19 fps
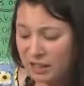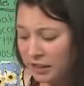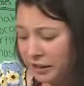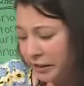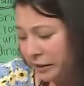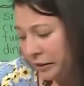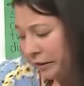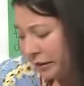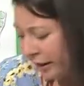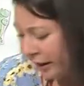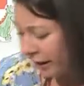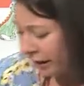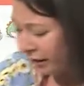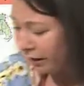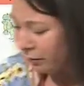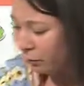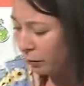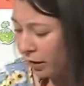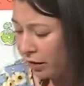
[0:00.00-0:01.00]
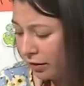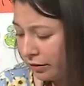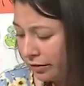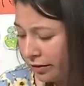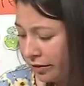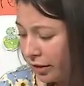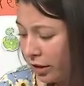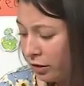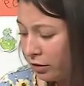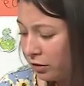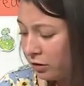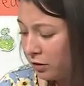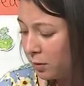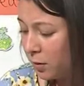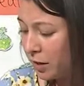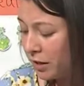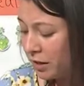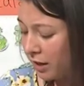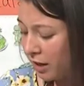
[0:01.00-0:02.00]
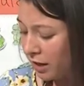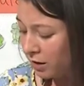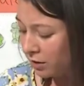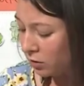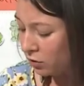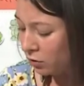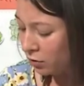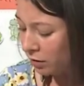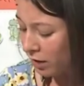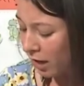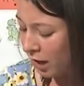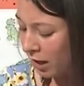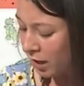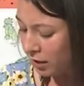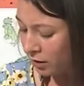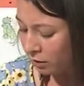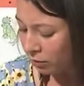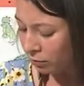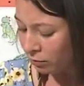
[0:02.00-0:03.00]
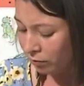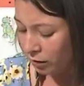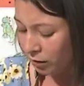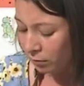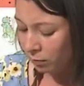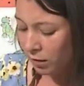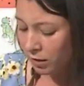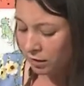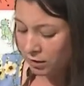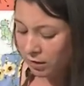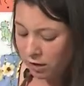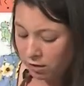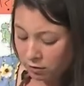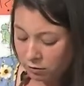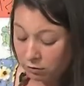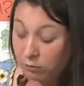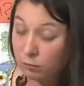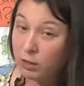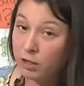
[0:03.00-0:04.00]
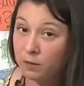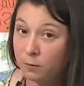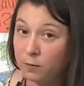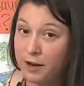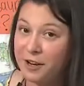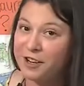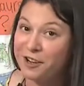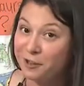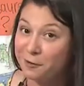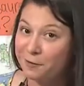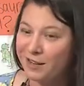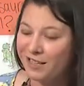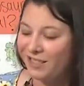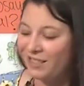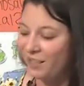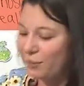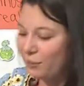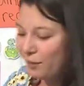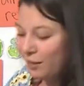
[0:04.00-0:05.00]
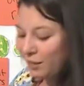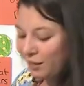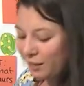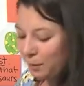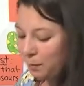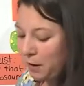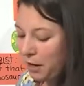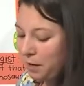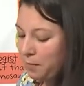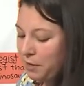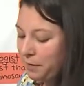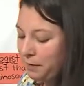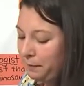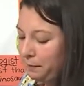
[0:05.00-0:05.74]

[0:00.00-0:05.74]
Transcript: All right, well, I'll use my dinosaur that has a really weak tail. We can find other ways to do this experiment.